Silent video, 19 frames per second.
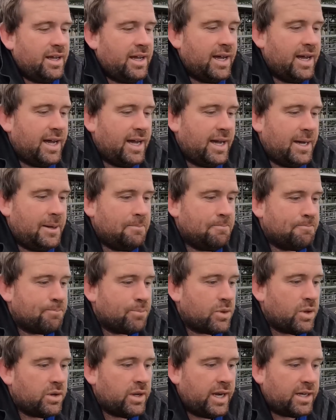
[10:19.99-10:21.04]

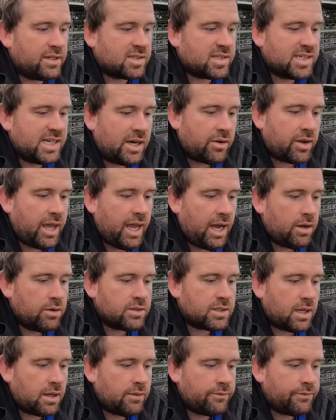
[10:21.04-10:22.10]
Our sow
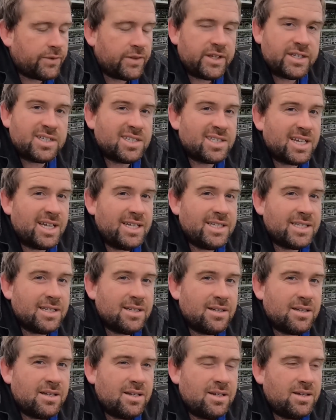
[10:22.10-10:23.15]
count for this
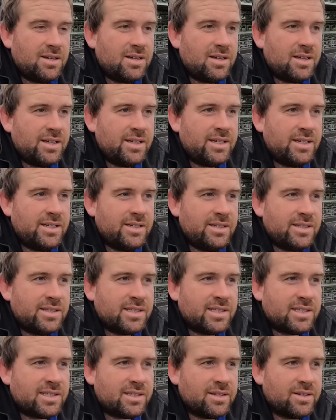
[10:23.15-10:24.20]
season
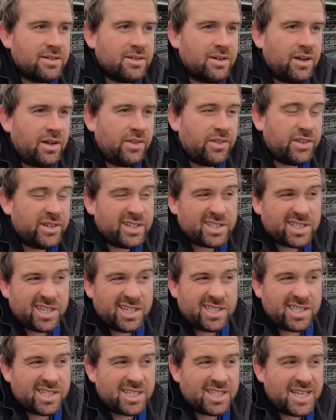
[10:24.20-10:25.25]
is, I think
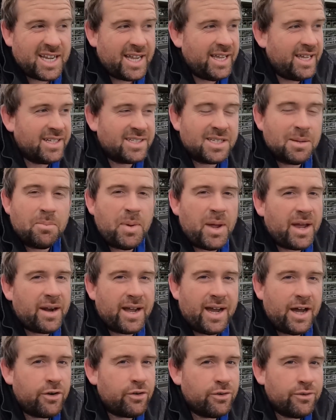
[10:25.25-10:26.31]
season to date, it's about
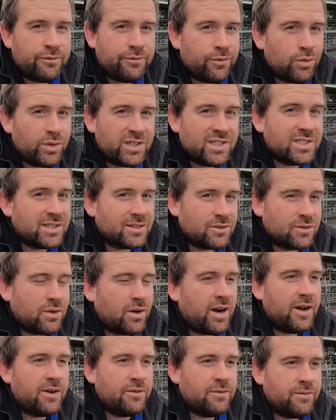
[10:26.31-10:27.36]
146 or
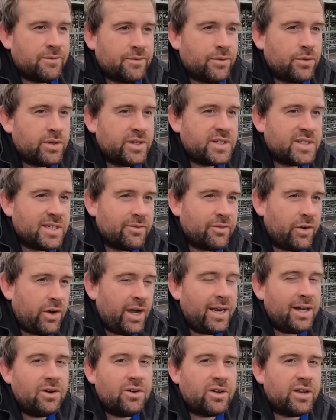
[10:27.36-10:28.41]
147. I
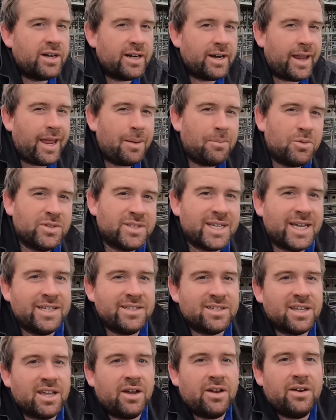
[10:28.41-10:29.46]
had a look at it a couple of
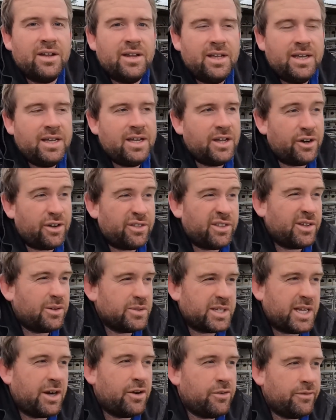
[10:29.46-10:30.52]
days ago, and I think it
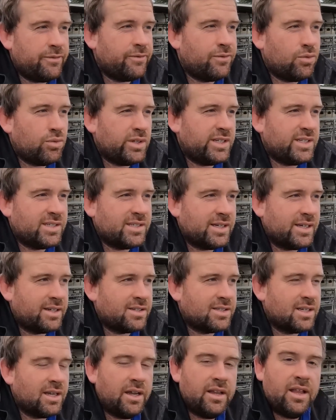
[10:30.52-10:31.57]
was
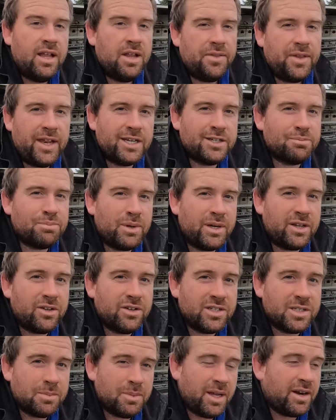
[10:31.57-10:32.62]
146. So that is pretty
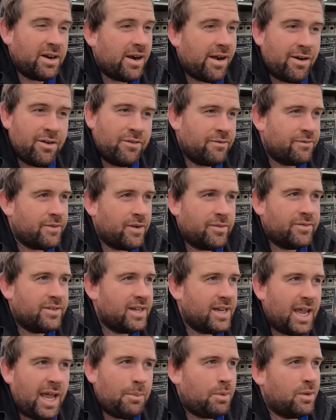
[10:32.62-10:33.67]
good to be under
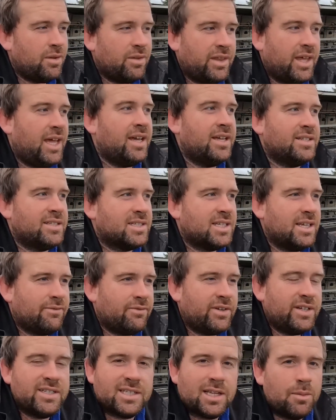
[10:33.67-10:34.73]
150. Happy with that. It's
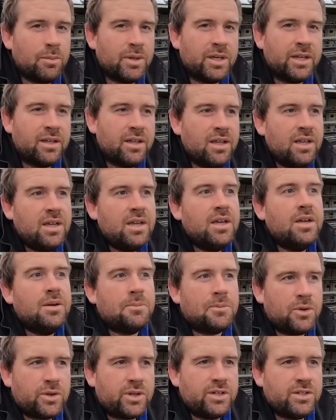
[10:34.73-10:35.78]
definitely something
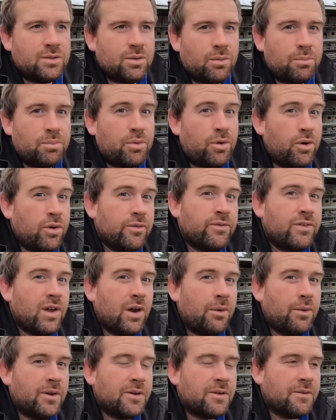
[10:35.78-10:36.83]
looking to improve
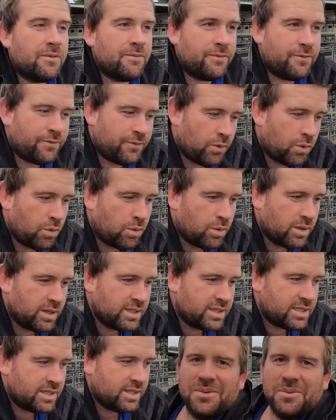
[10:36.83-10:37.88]
going
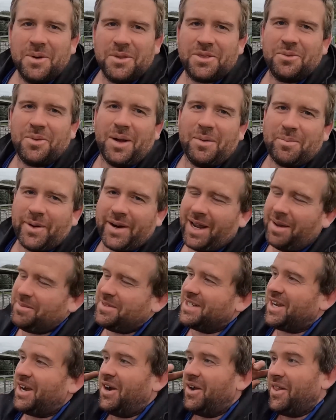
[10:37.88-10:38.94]
forward. With the one pickup
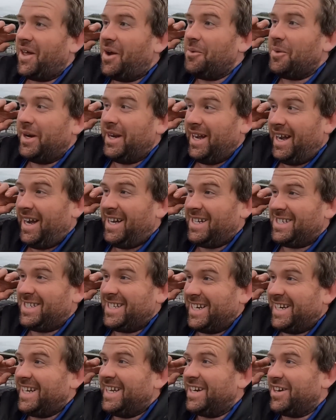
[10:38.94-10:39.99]
to go though, we are
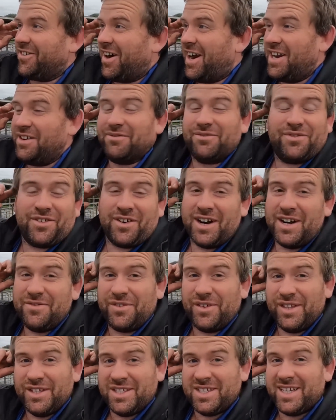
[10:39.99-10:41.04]
sitting at grade 3
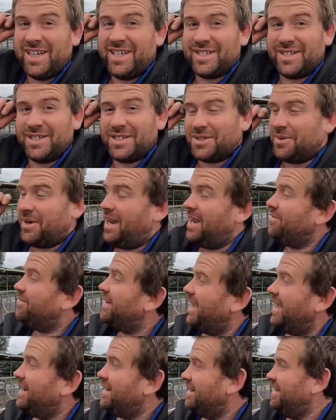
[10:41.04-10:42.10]
for the season, so we haven't
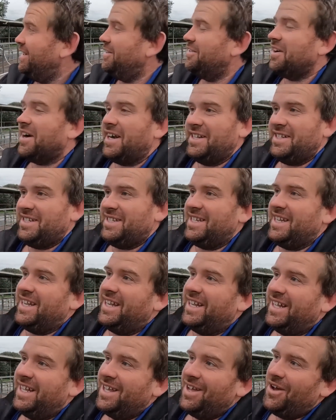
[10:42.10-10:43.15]
had any grades yet.
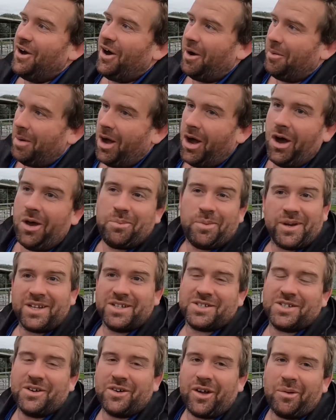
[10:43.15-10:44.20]
I'm hoping
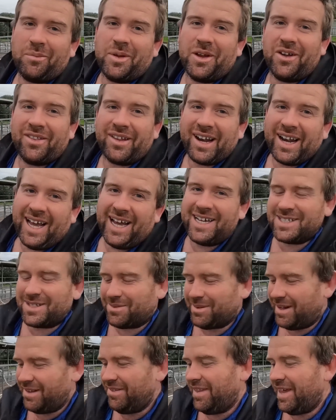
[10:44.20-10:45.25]
it's not going to be on the last
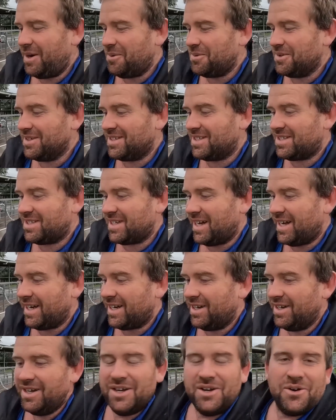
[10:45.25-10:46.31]
one. That would
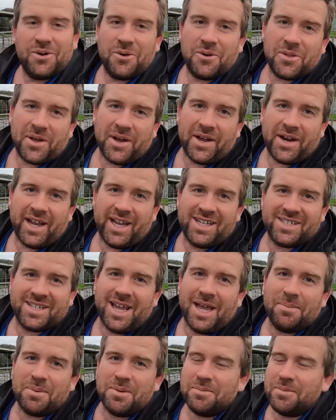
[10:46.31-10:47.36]
suck, although it has
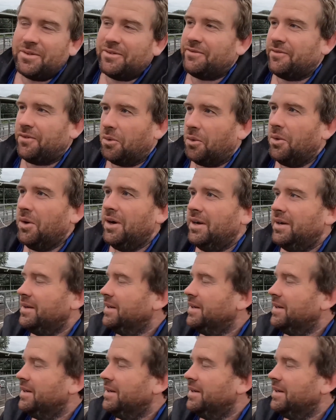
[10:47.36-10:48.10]
happened before.